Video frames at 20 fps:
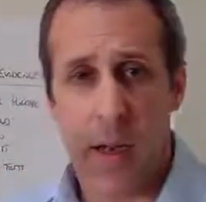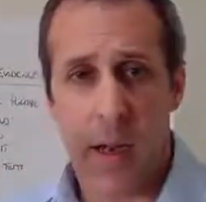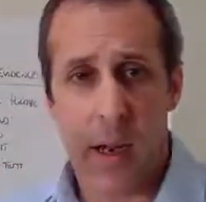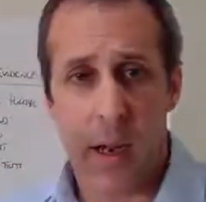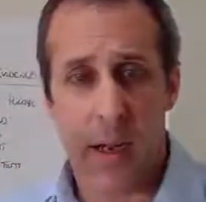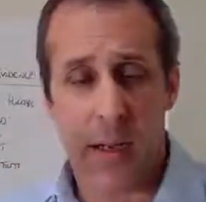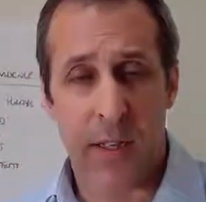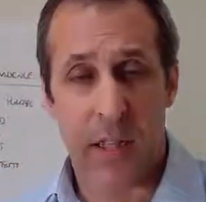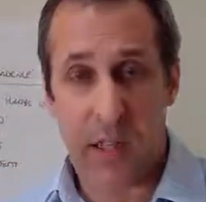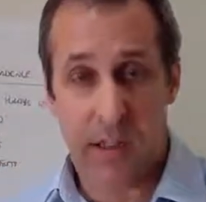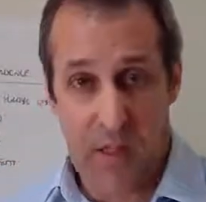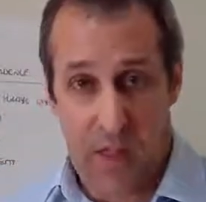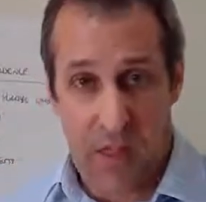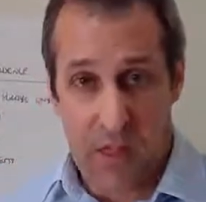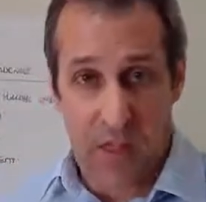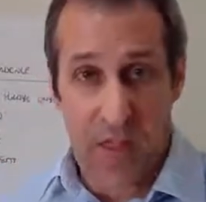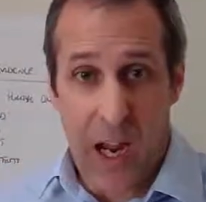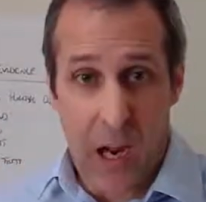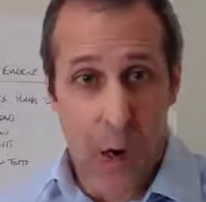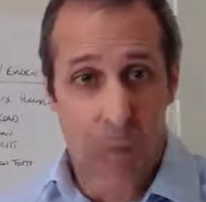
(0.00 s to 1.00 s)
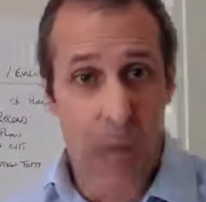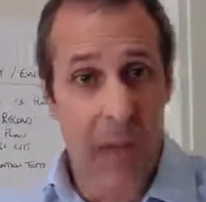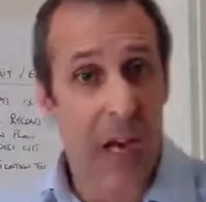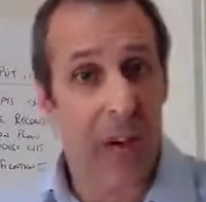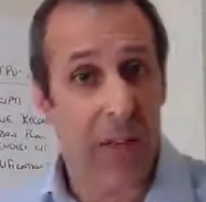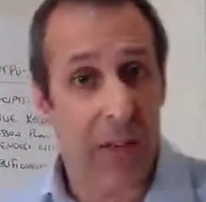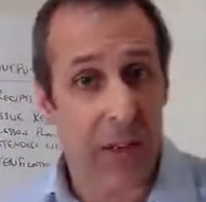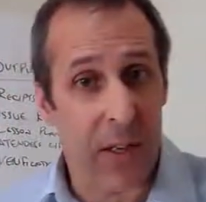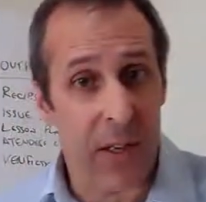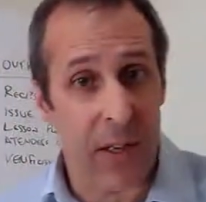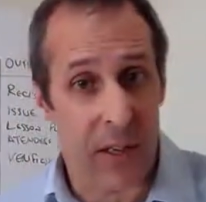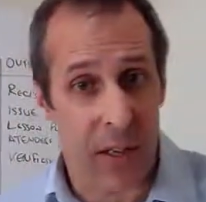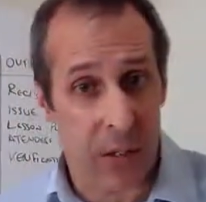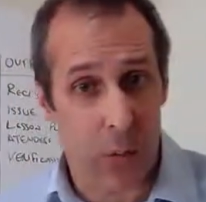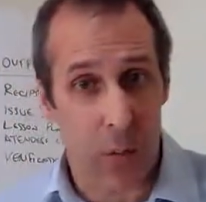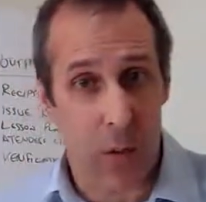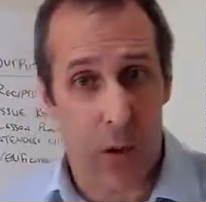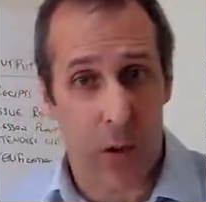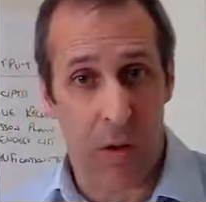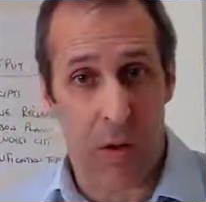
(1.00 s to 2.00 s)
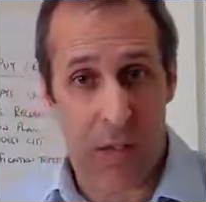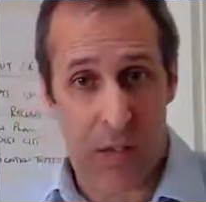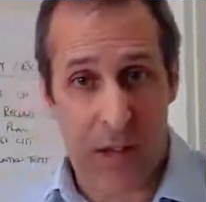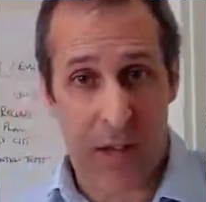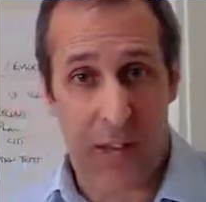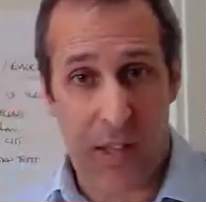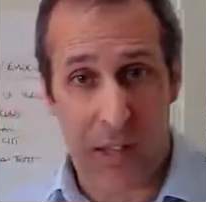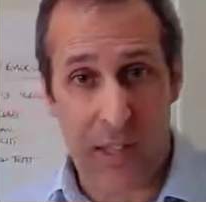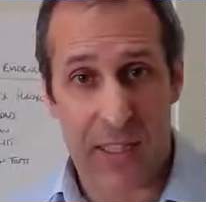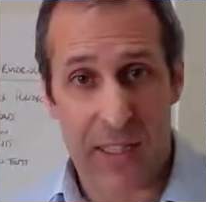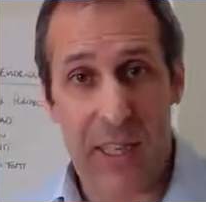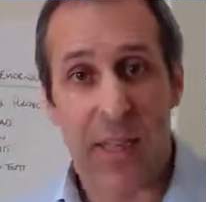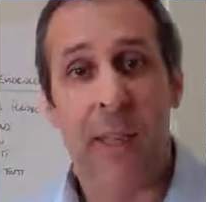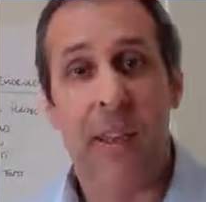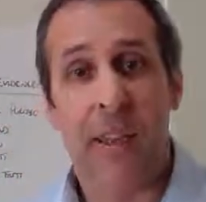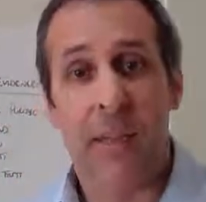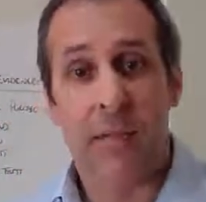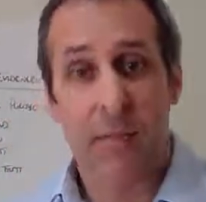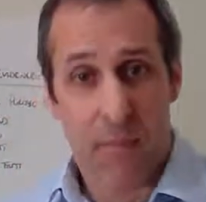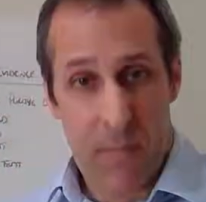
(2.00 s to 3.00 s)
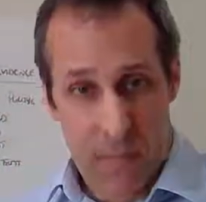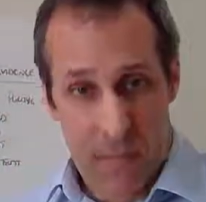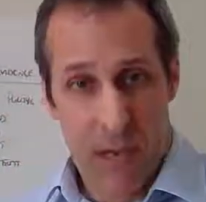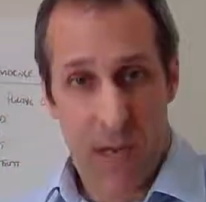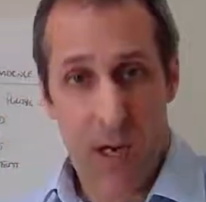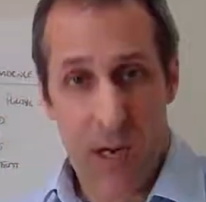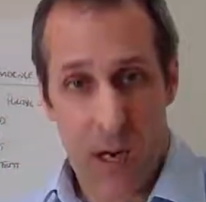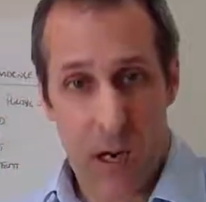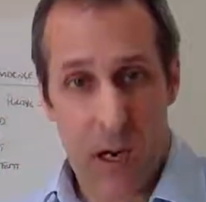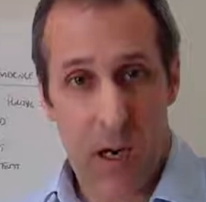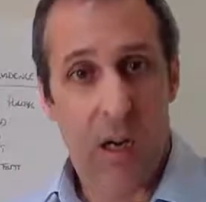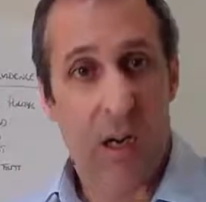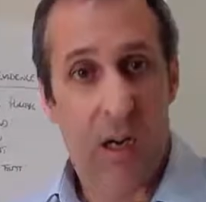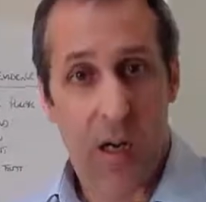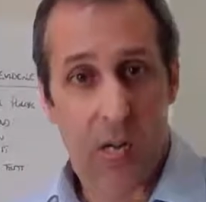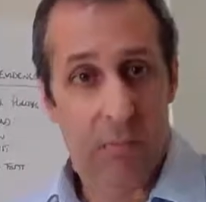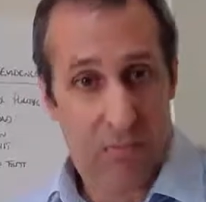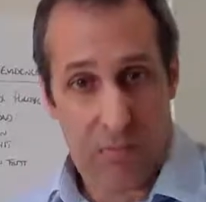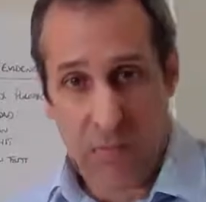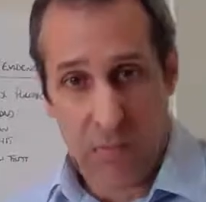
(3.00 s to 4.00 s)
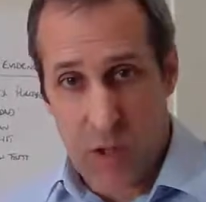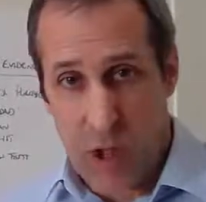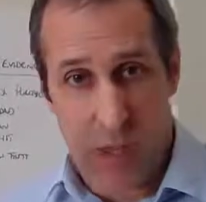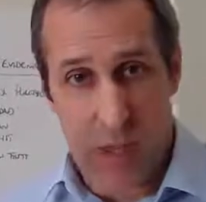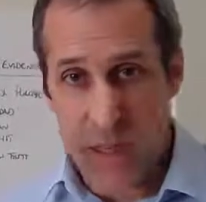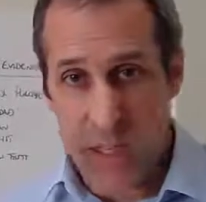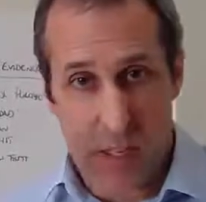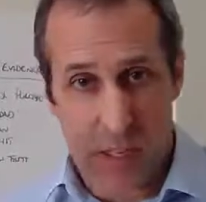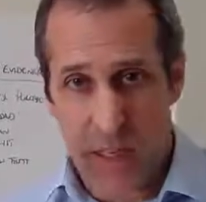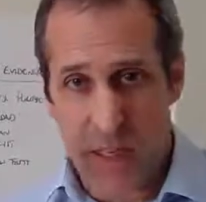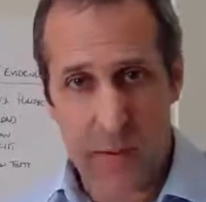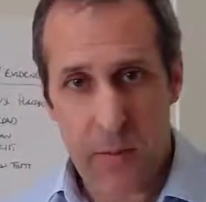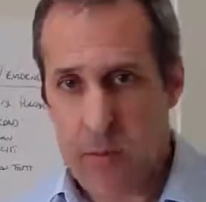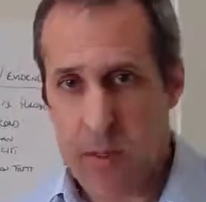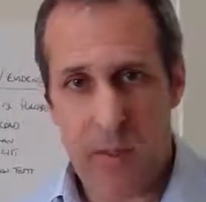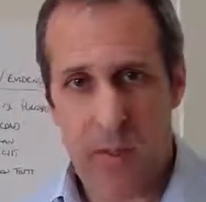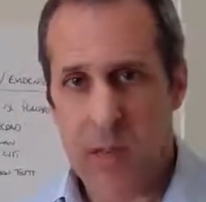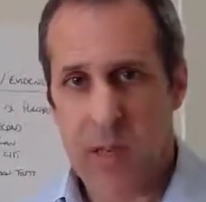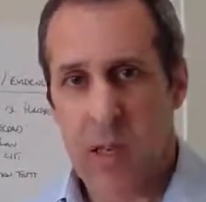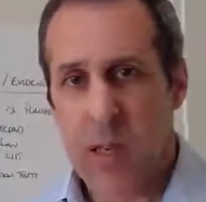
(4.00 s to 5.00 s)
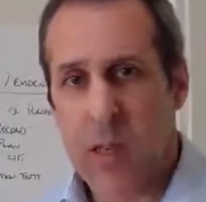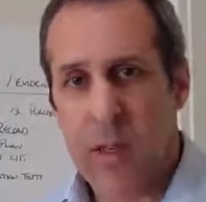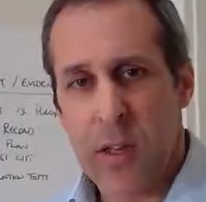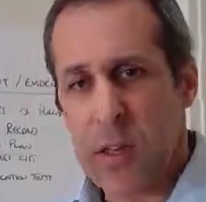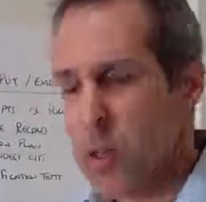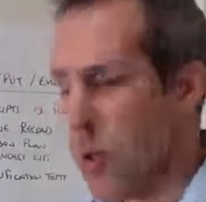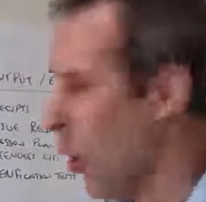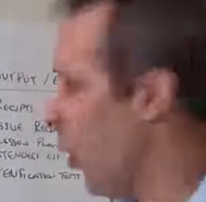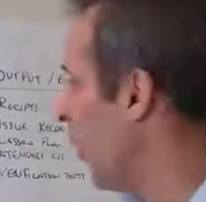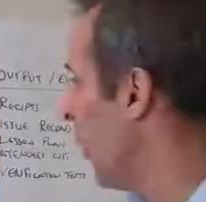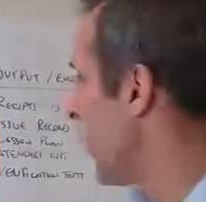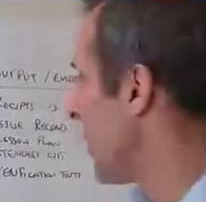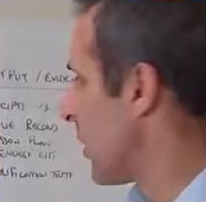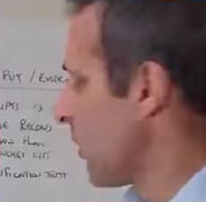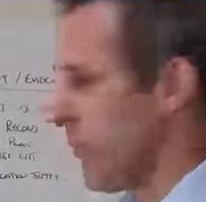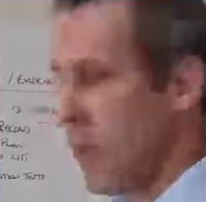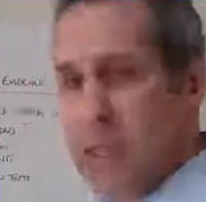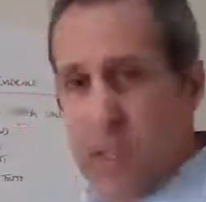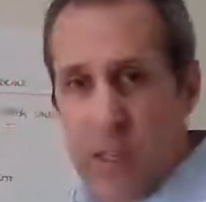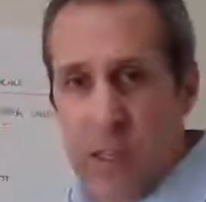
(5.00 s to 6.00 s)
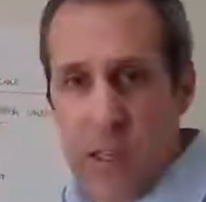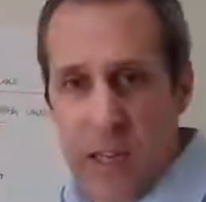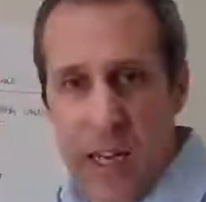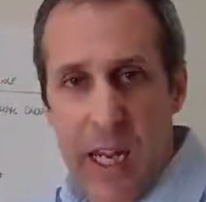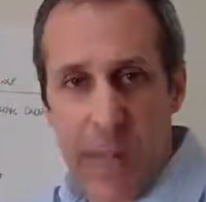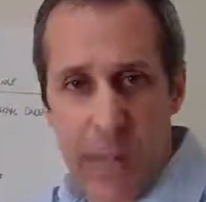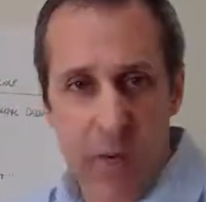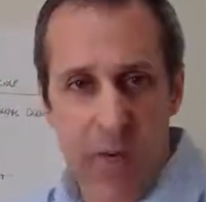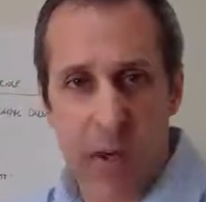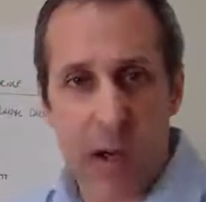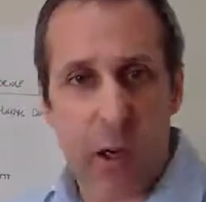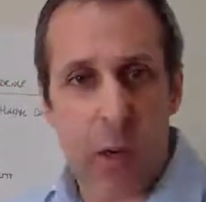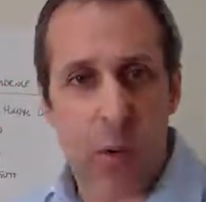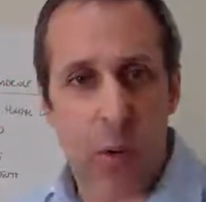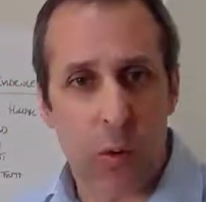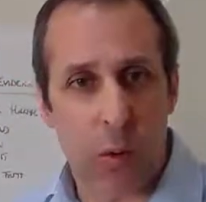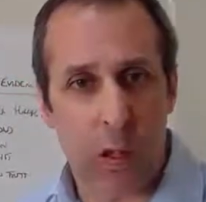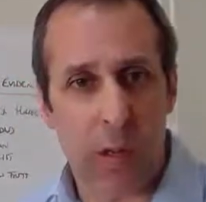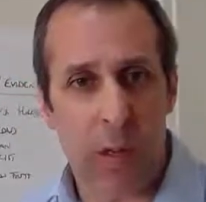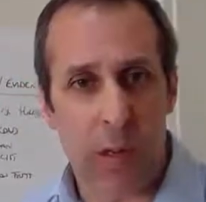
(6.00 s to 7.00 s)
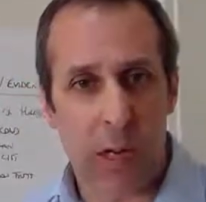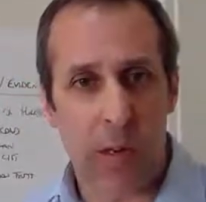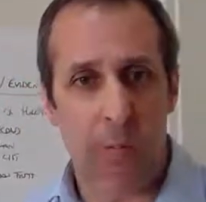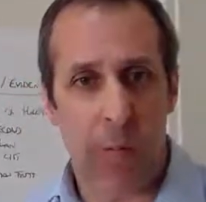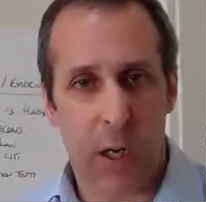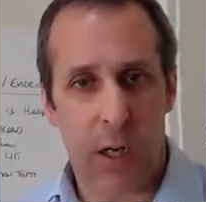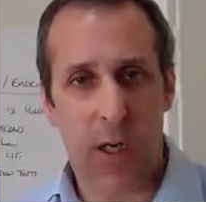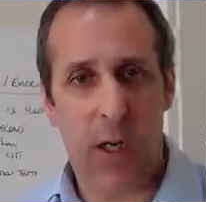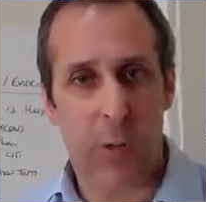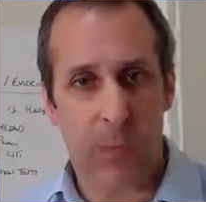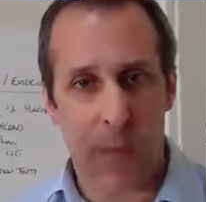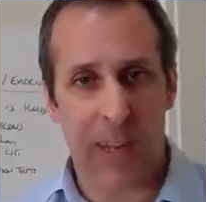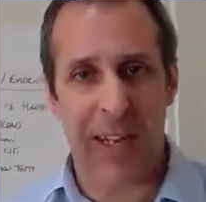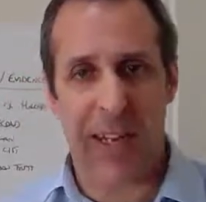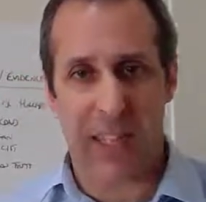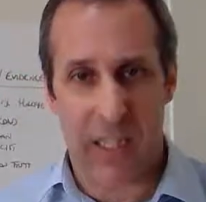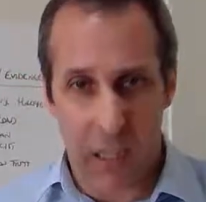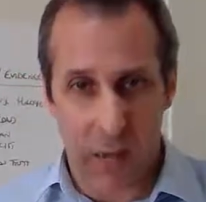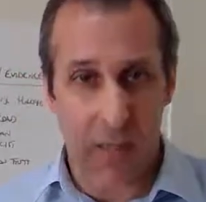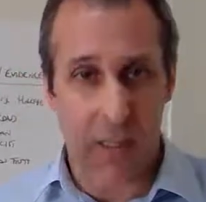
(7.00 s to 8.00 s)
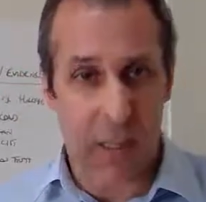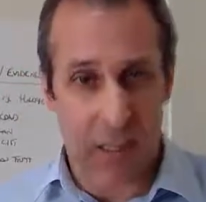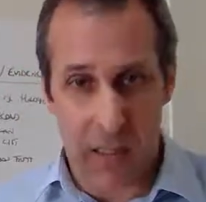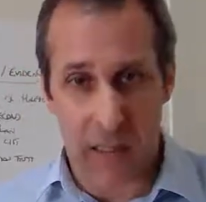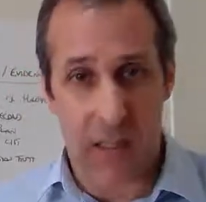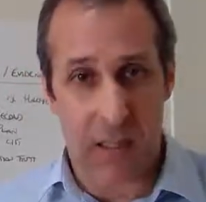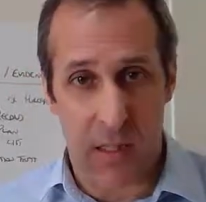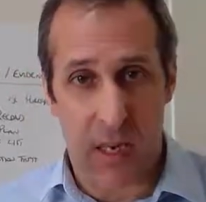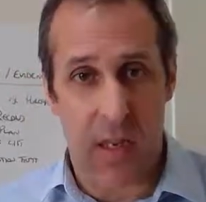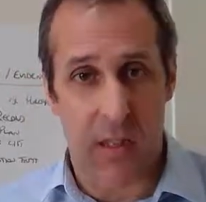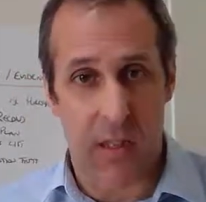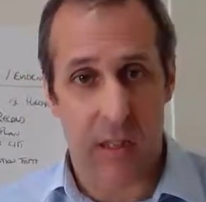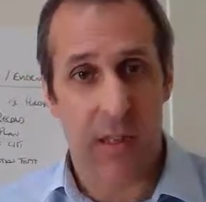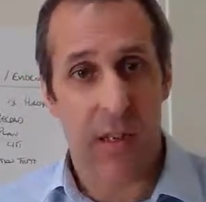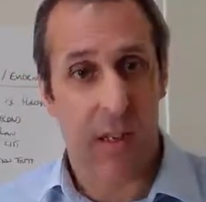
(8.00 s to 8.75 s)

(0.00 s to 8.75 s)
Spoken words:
And that will be evidence as well, the fact that they are tidy and clean. There's not always a reason to keep a record. It might just be an activity that's done.